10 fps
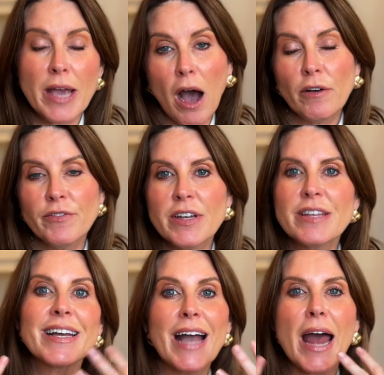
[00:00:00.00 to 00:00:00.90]
outfit,
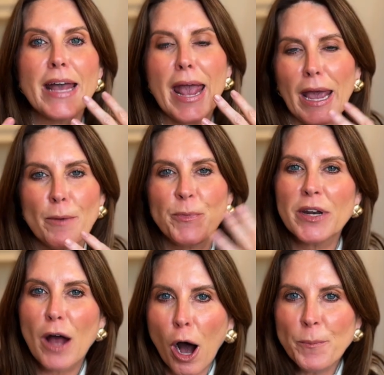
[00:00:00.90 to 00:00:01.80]
that kind of amp
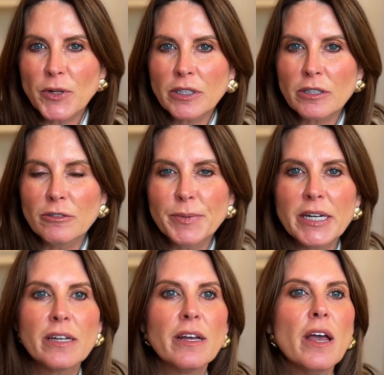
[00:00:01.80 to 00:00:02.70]
it up a little
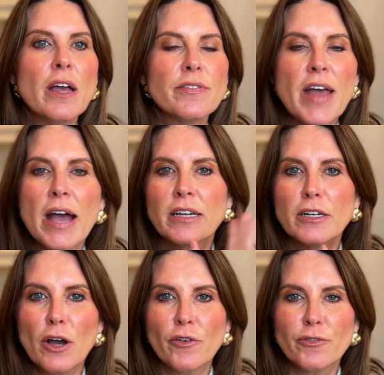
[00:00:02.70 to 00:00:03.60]
bit, that can
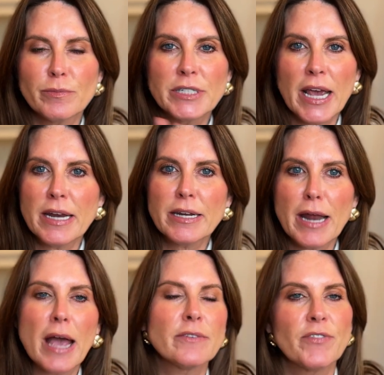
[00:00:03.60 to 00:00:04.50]
go from day to
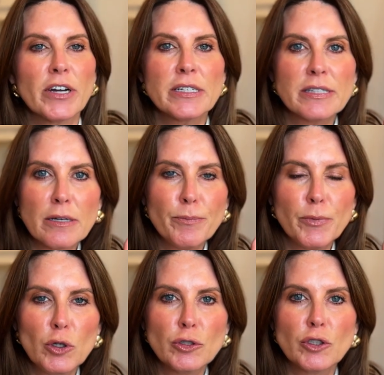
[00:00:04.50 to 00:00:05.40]
night. Very
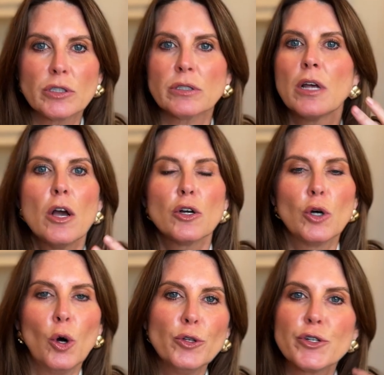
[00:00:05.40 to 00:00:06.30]
simple, just
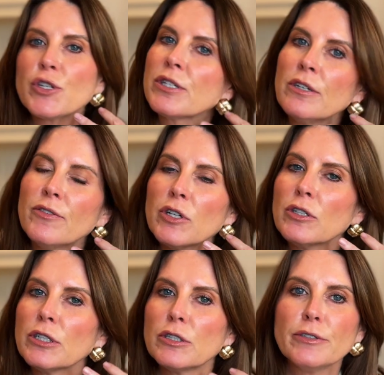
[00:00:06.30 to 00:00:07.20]
gold or silver
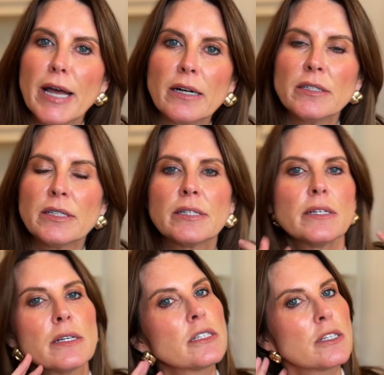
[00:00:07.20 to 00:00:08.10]
little
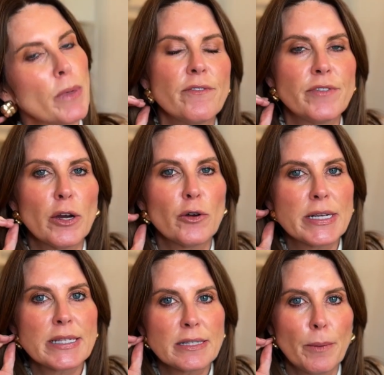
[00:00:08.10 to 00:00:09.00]
necklaces, and a very
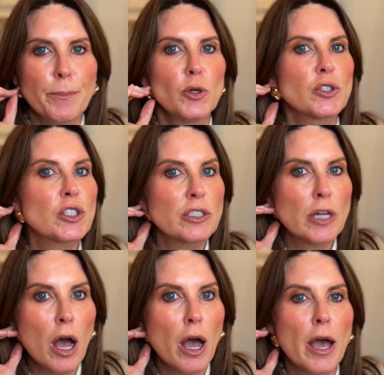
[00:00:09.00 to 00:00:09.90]
simple
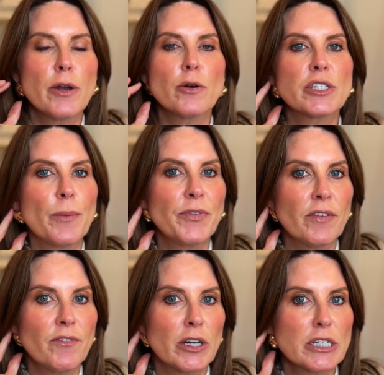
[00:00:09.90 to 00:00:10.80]
stud or
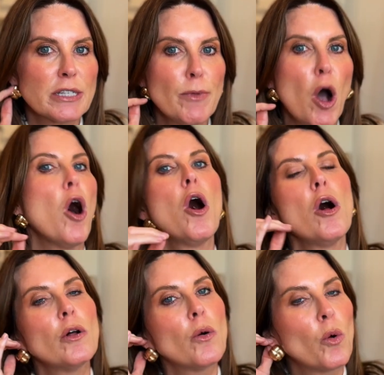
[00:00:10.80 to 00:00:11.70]
something very
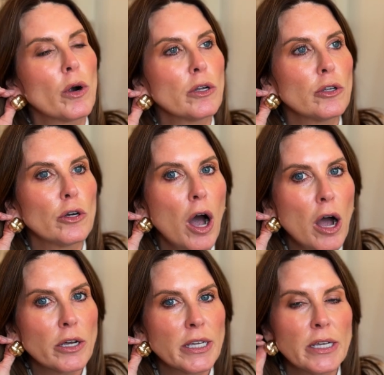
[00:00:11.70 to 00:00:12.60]
small, or little
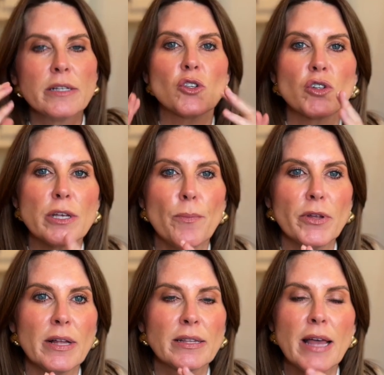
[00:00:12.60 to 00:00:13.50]
huggies or
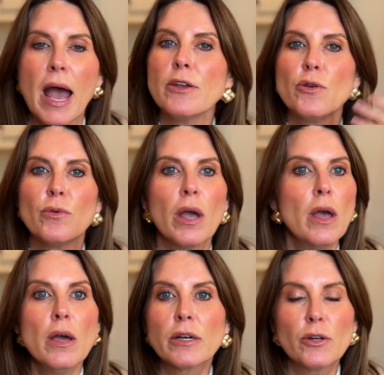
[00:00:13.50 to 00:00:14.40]
something like that you
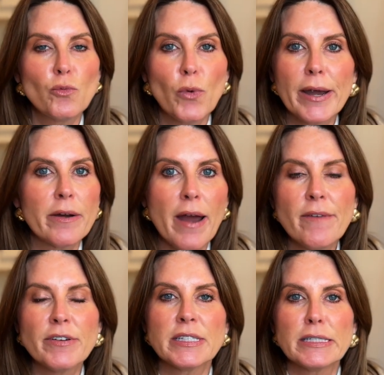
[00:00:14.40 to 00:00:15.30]
can wear
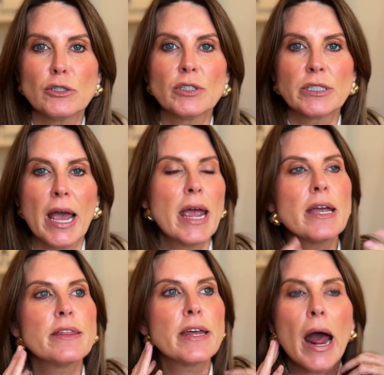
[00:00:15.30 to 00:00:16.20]
every single day,
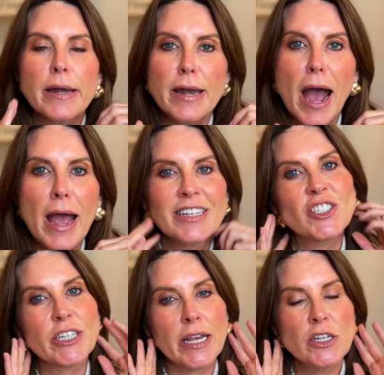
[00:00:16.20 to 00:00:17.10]
and then at night
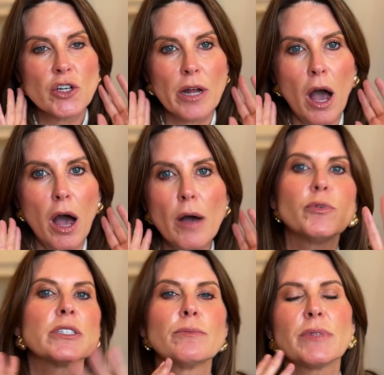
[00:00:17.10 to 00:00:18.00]
change it up
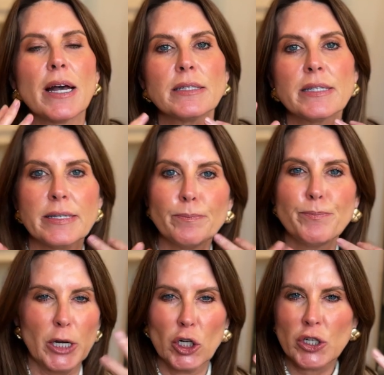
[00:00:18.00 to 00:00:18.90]
with some like
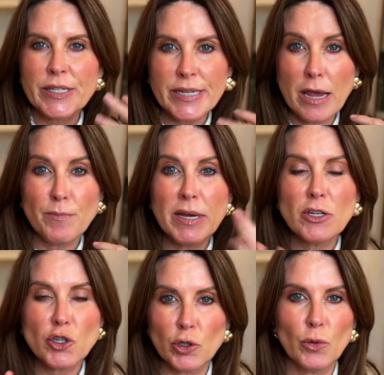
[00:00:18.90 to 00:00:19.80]
bigger
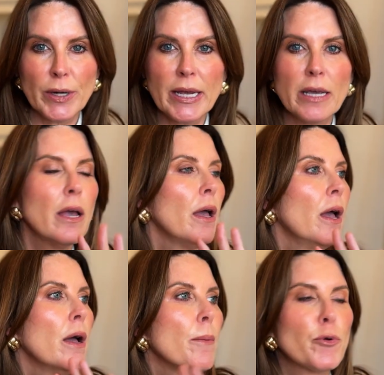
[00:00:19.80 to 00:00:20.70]
statement jewelry,
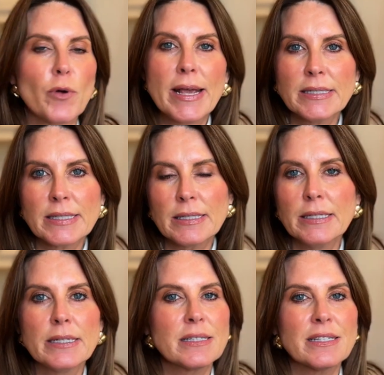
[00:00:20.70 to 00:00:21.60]

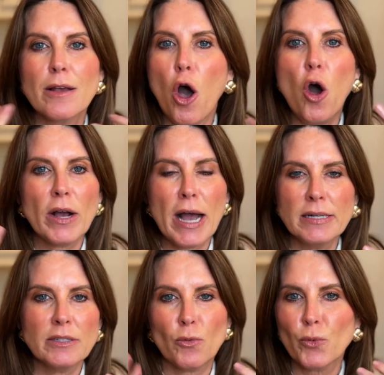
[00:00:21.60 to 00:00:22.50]
bracelets, all
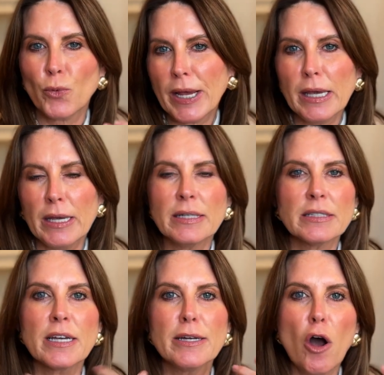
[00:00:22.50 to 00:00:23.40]
kinds of rings,
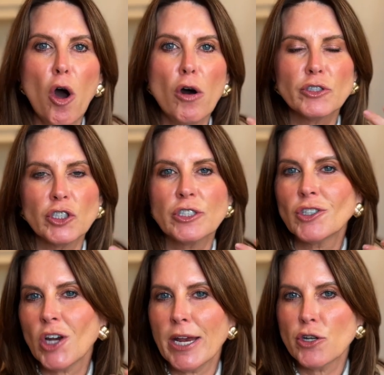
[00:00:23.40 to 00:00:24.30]
can all just
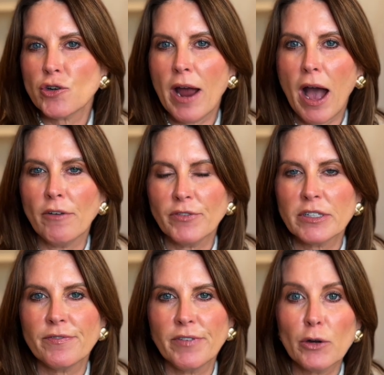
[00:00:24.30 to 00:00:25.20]
change your
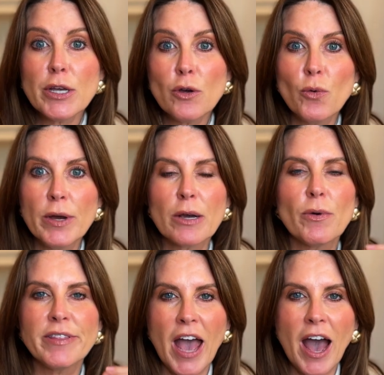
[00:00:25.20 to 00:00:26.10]
outfits very quick
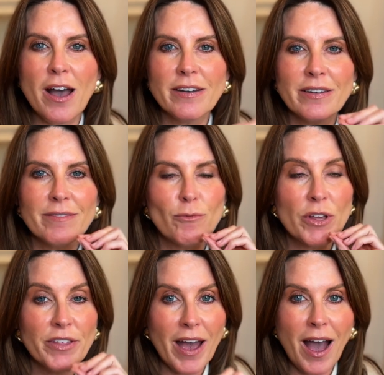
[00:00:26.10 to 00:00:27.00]

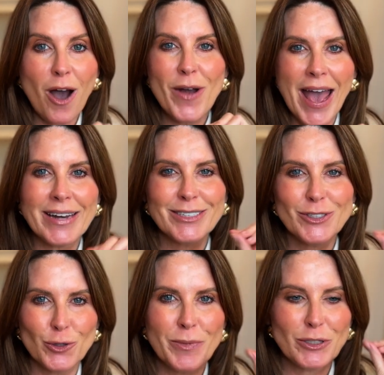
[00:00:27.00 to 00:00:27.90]
without adding
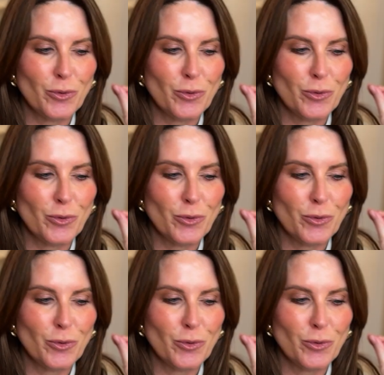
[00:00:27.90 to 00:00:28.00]
too much